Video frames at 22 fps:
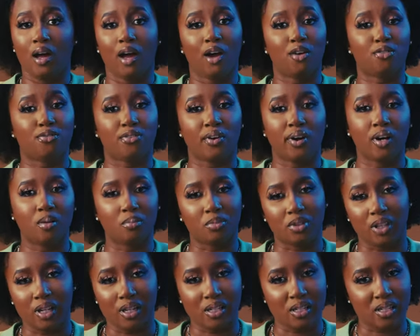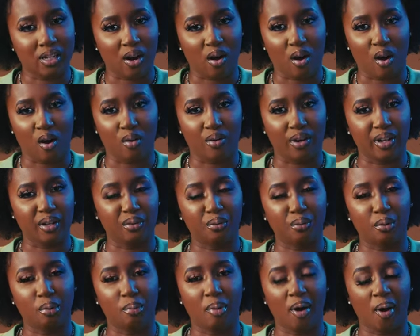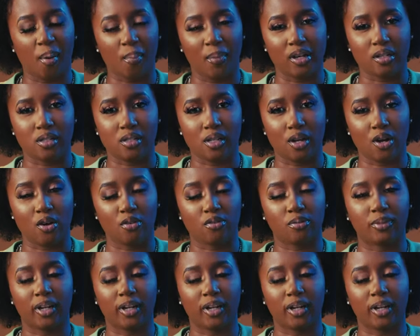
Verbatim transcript: affirm things that I already knew about myself.